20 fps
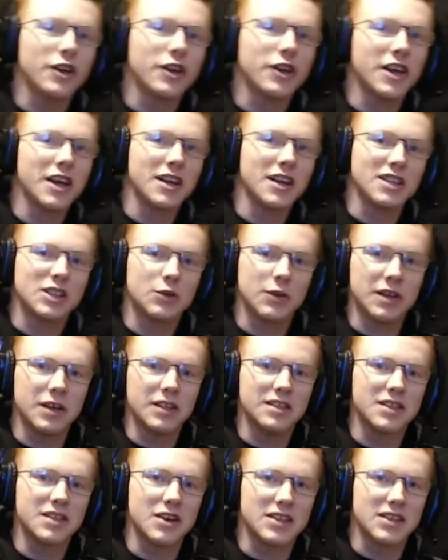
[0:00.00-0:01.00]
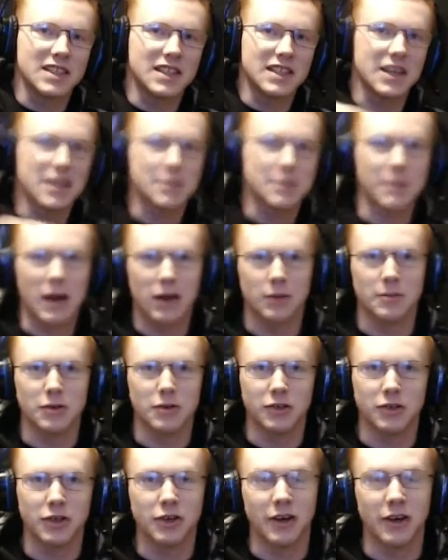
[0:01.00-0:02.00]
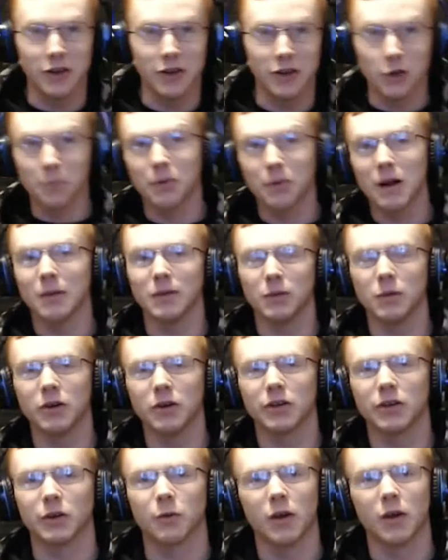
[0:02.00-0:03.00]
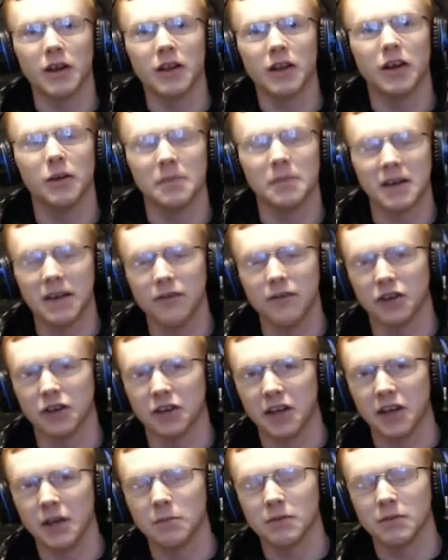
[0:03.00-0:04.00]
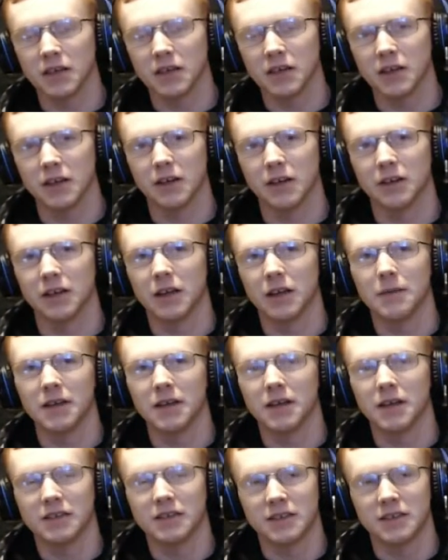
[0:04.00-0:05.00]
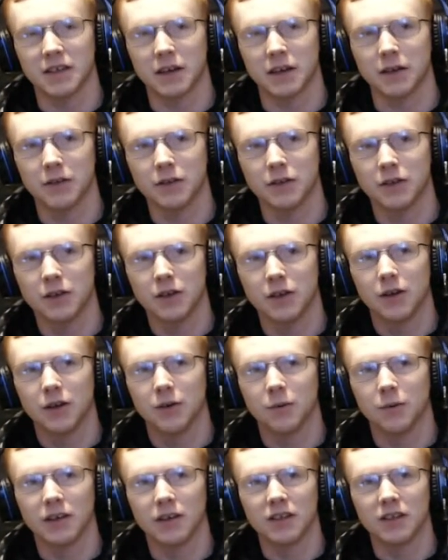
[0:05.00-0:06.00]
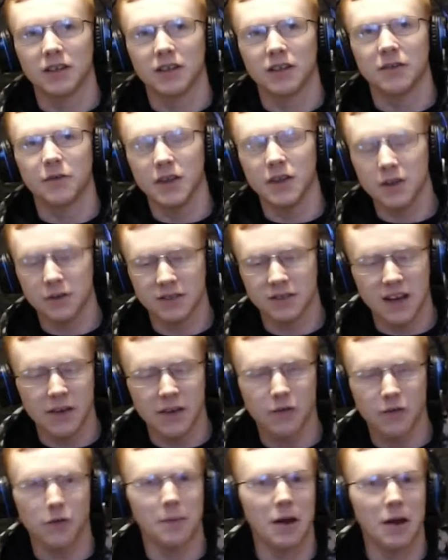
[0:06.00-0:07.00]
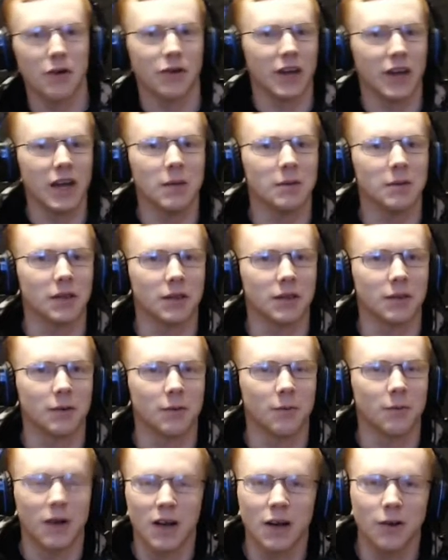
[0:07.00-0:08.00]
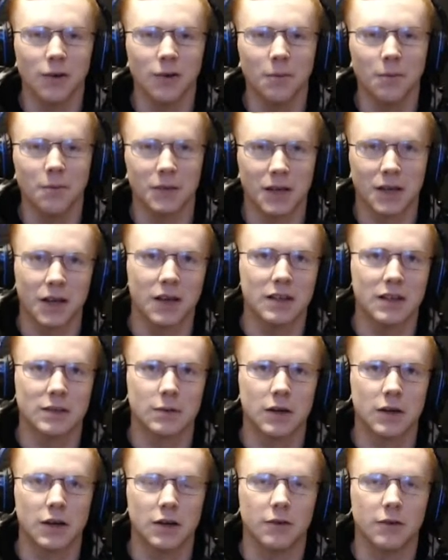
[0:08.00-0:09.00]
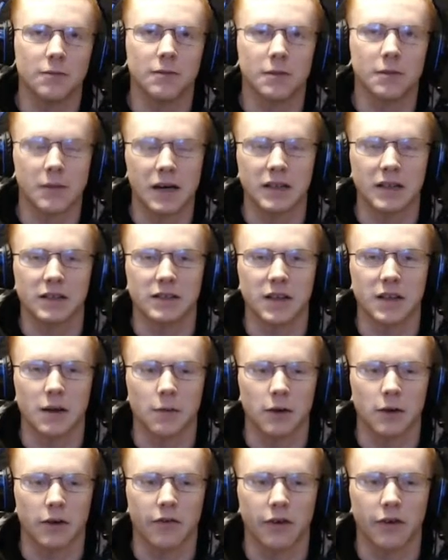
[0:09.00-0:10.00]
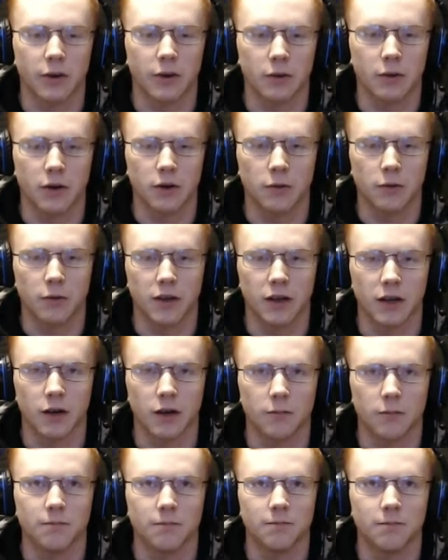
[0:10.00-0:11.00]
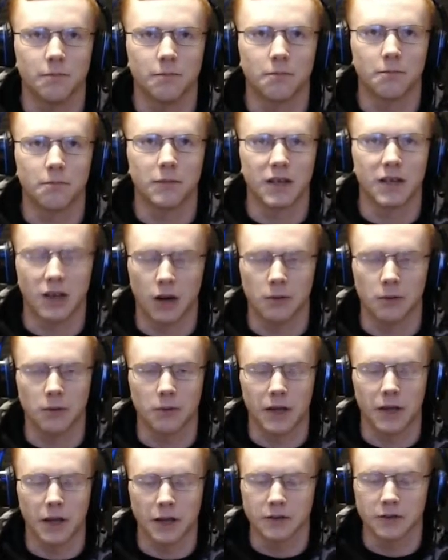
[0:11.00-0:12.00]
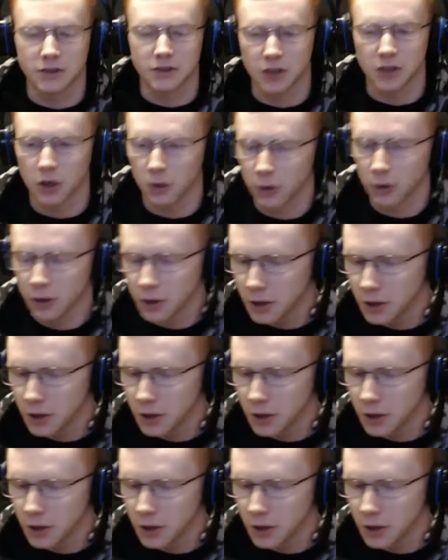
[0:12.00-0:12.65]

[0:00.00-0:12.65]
kings, queens, nerds and geeks, Powder Milk here, and you're probably wondering, why the hell am I having a game gaming headset when it, the video is not even about gaming? Well, because, well, the mic does not work very well without it on my head. So,